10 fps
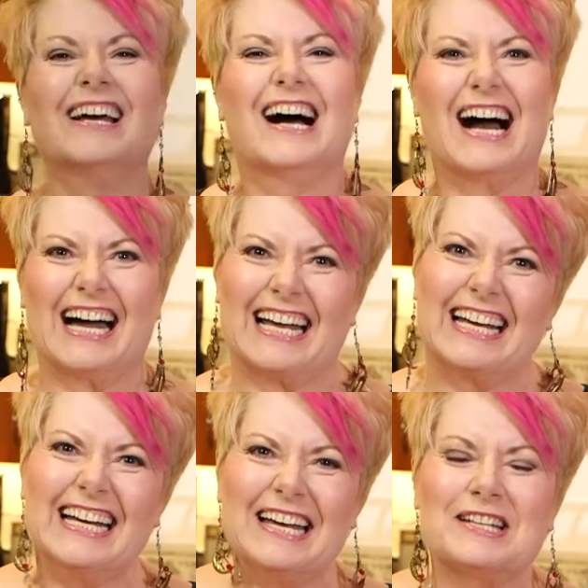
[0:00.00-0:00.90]
Hi,
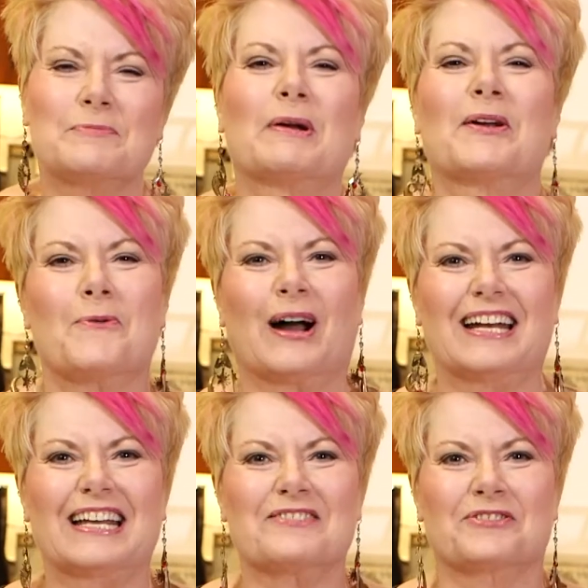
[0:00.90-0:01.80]
it's Mary White
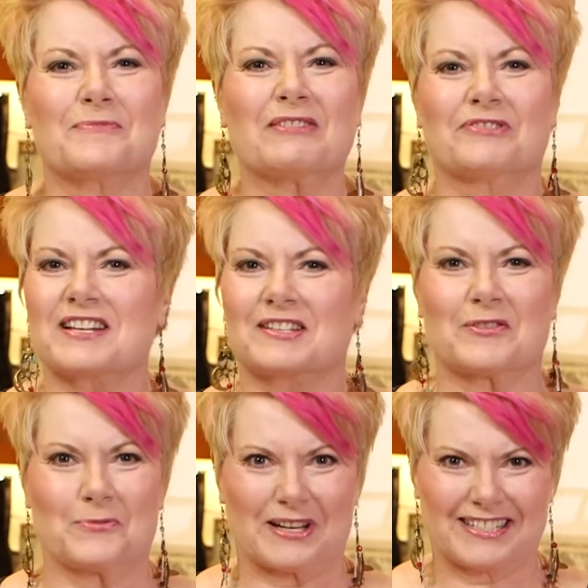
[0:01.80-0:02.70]
again from my friends at
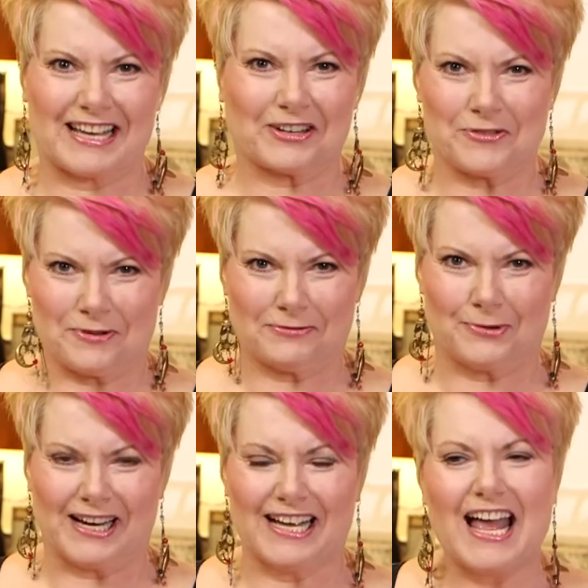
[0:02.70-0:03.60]
the West Seattle
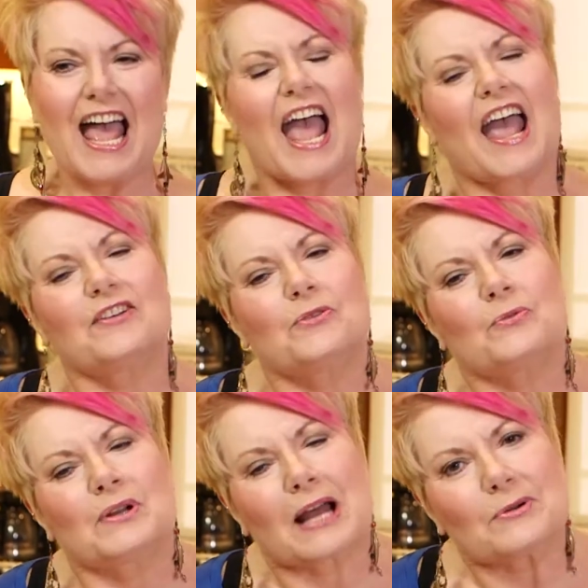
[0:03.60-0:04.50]
Thriftway. And
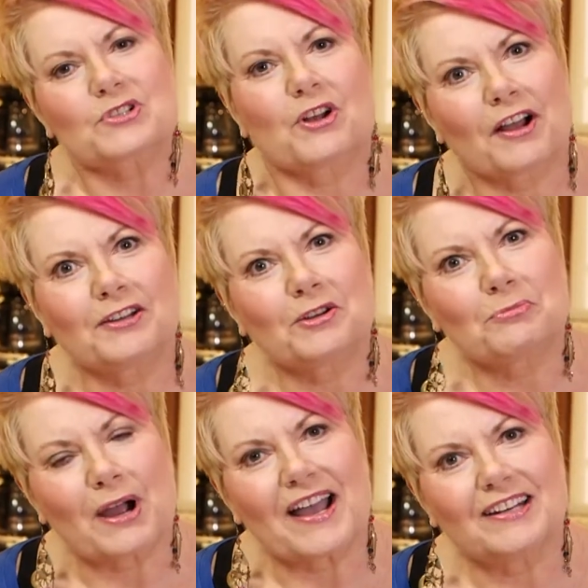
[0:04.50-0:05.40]
when I was talking to
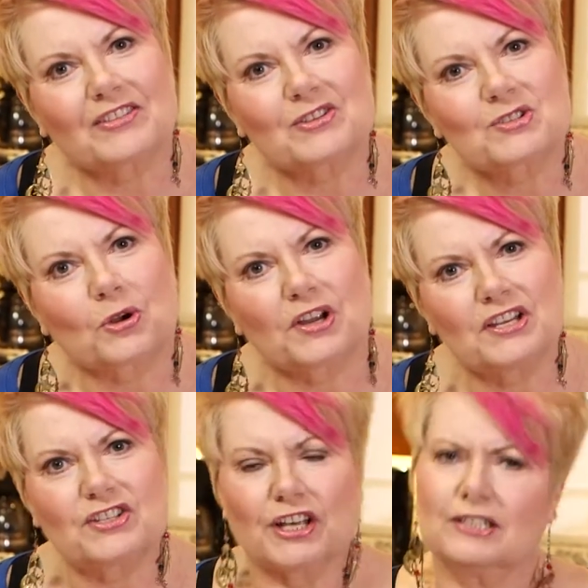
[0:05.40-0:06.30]
Brian at the store, he
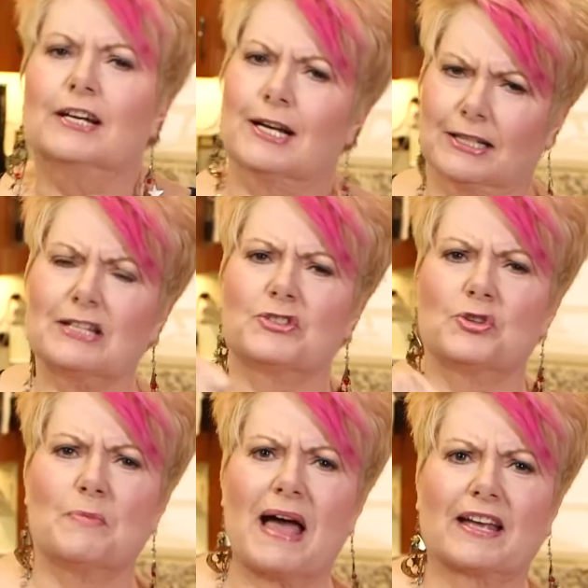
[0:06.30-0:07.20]
said, let's
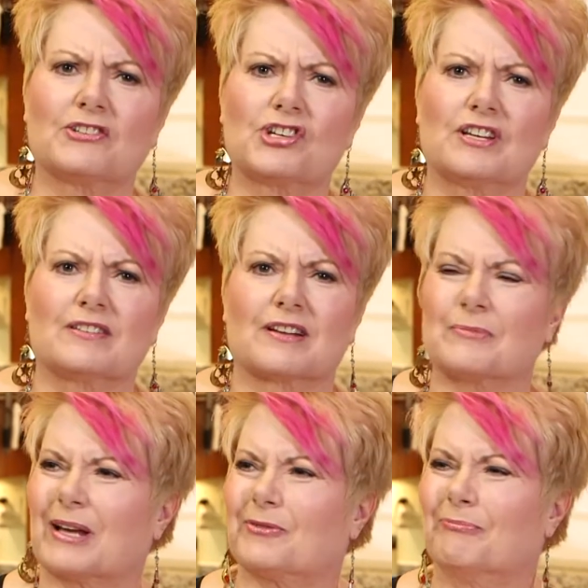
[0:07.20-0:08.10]
do mac and cheese. And I'm
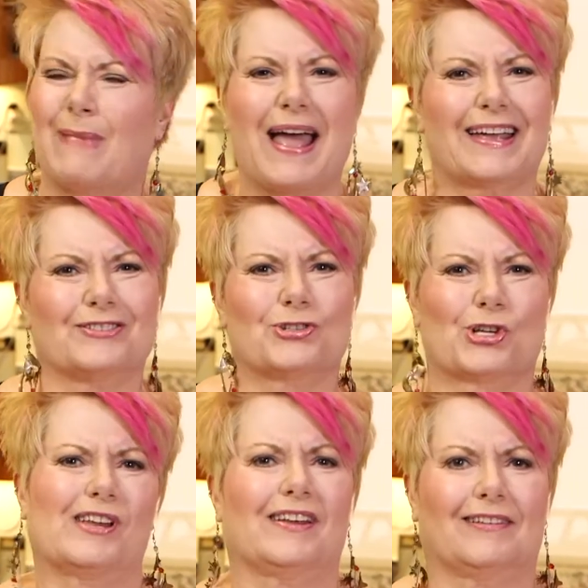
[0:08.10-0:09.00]
like, mac and
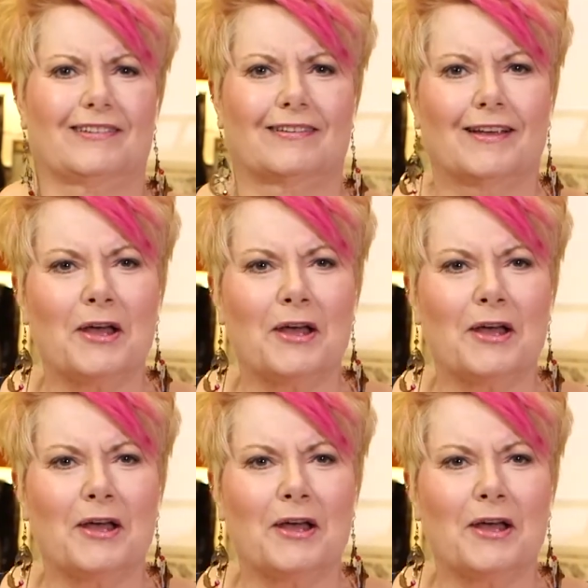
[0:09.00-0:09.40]
cheese?